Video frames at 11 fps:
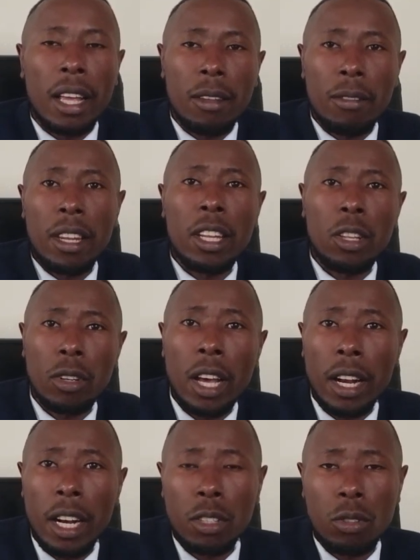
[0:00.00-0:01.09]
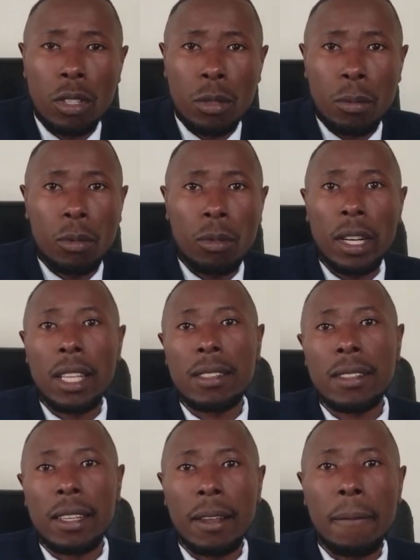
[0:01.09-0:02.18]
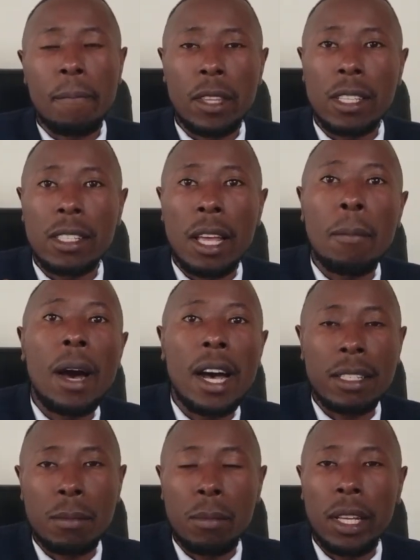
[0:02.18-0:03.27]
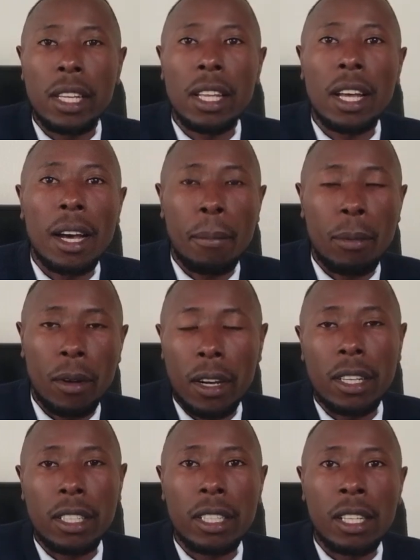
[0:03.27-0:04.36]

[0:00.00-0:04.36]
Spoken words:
even in Ugandan jurisprudence, the same has been upheld.